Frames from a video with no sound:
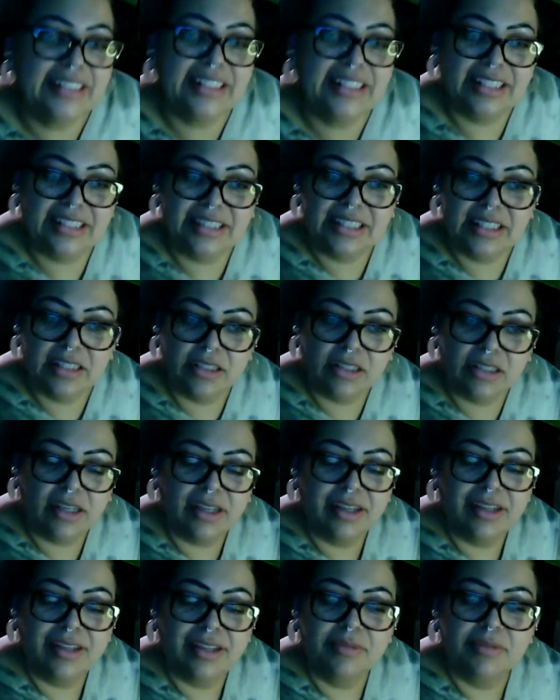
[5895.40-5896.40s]
then I think
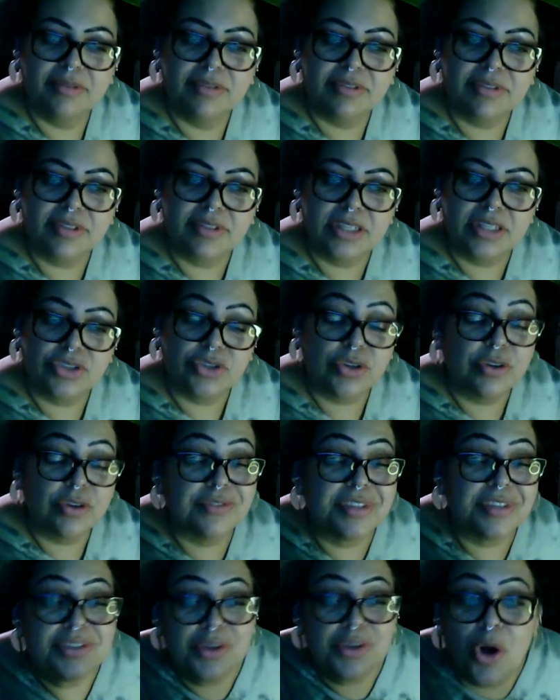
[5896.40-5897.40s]
it
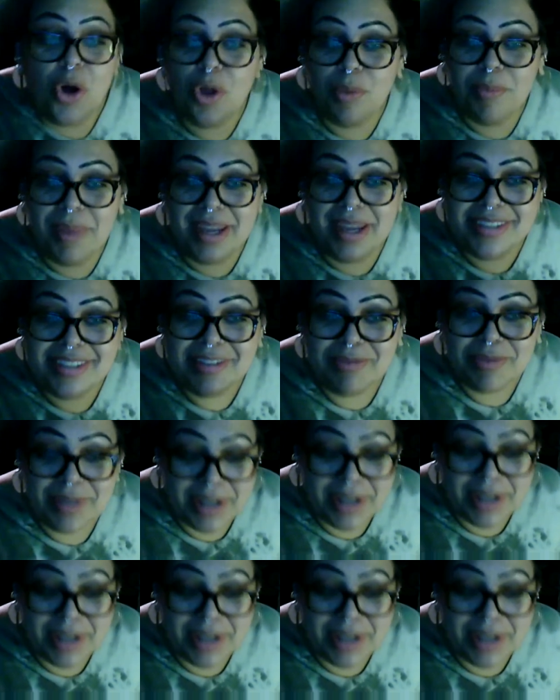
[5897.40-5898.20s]
serves us all best if we